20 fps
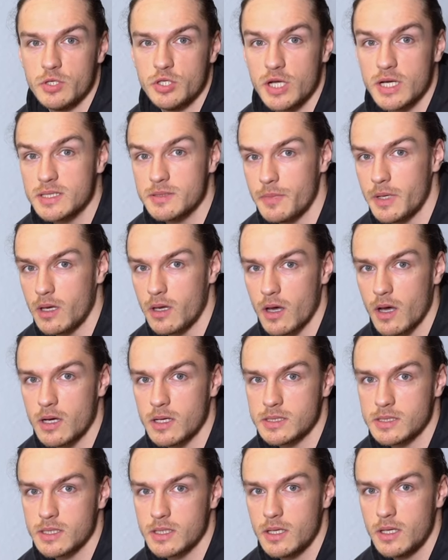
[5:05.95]
just
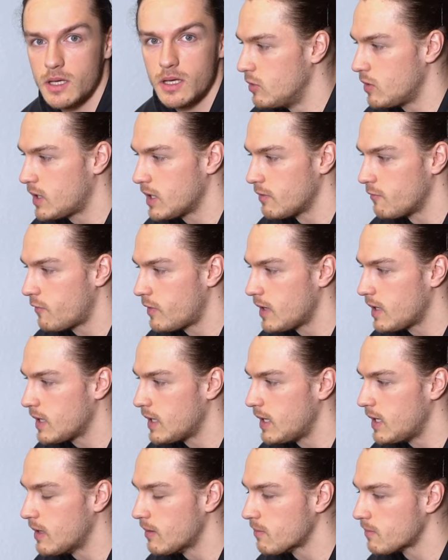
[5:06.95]
because you can
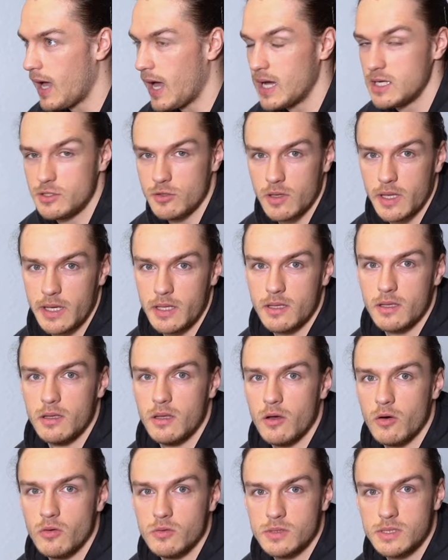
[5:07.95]
really isolate
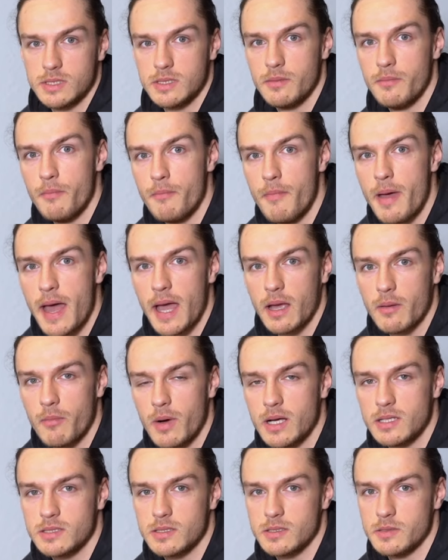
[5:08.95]
those back
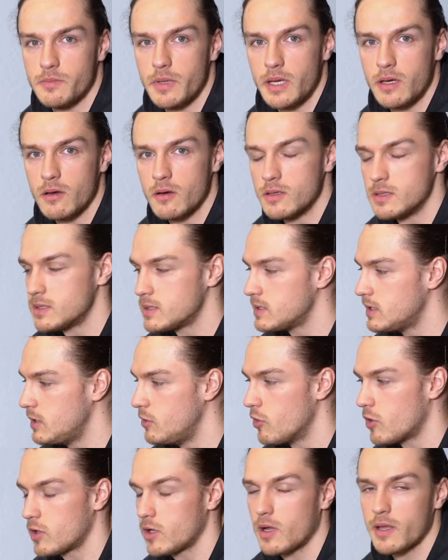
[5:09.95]
muscles because
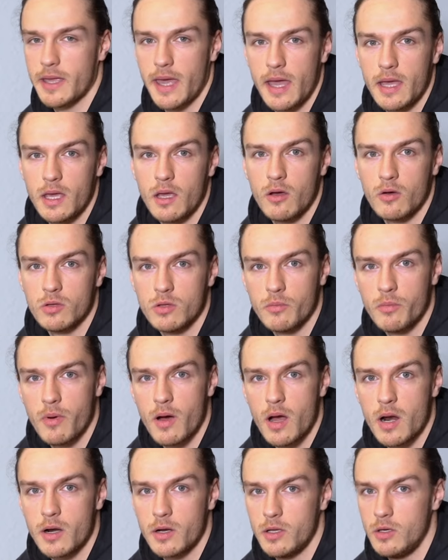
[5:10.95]
you're not hanging on the bar.